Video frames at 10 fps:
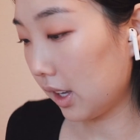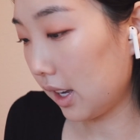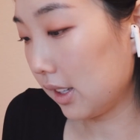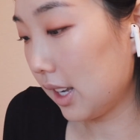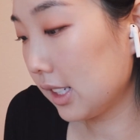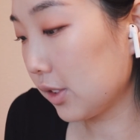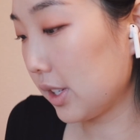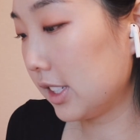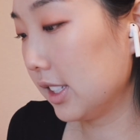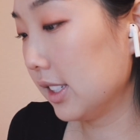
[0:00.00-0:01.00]
Okay, next
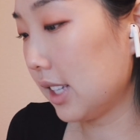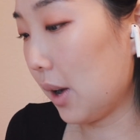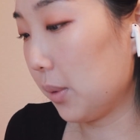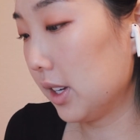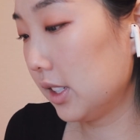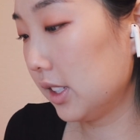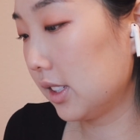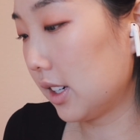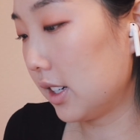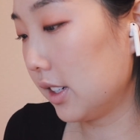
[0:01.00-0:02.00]
question is, I want to
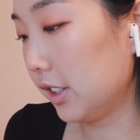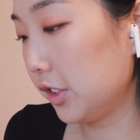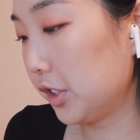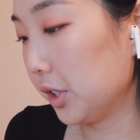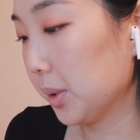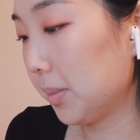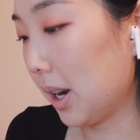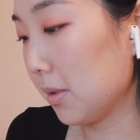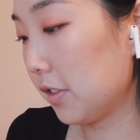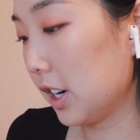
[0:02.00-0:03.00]
start YouTube, but
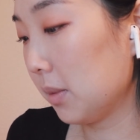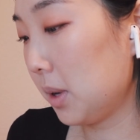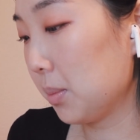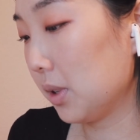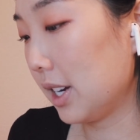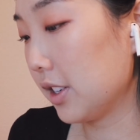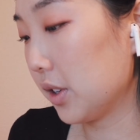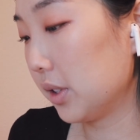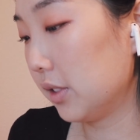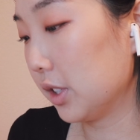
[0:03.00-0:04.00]
I'm afraid of people I
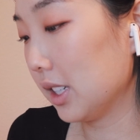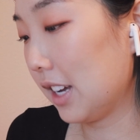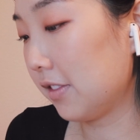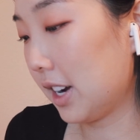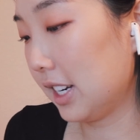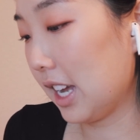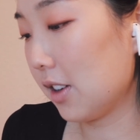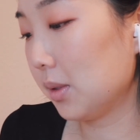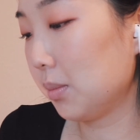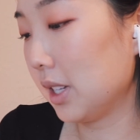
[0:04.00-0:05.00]
know in real life finding
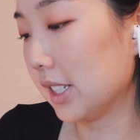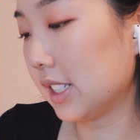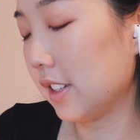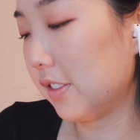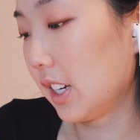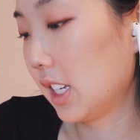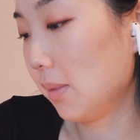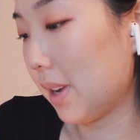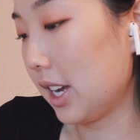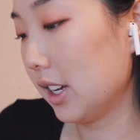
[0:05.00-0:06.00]
out, plus
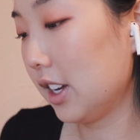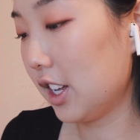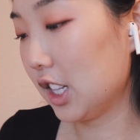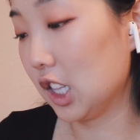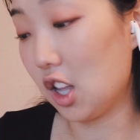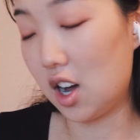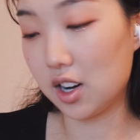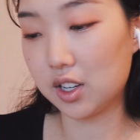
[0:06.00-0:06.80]
affecting my law